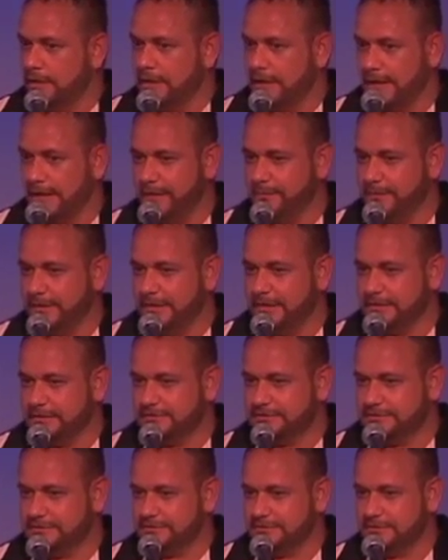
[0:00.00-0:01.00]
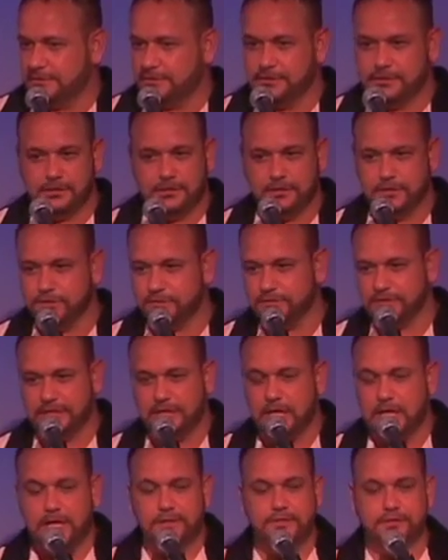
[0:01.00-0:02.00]
Anyone else?
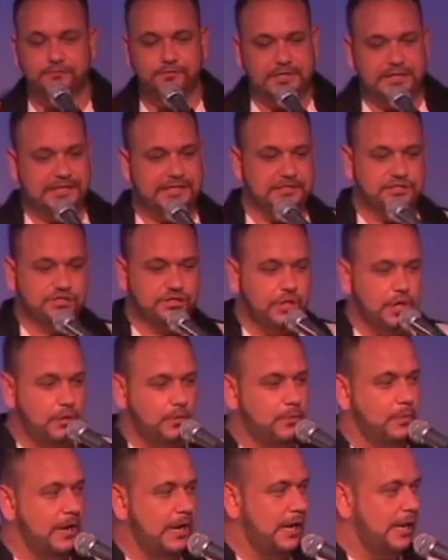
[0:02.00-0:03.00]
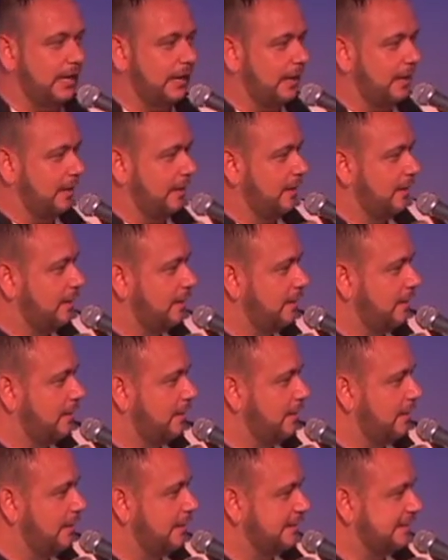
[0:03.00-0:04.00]
There really is no way
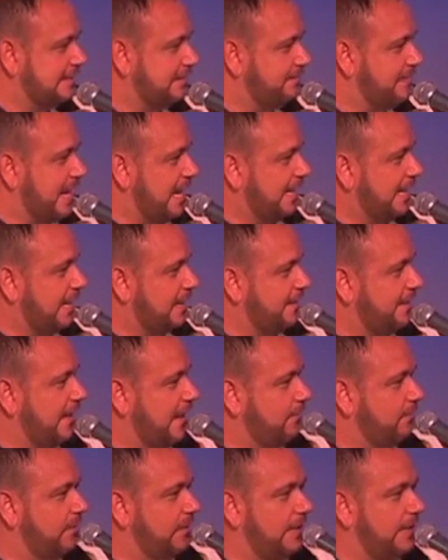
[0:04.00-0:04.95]
to back out of that one.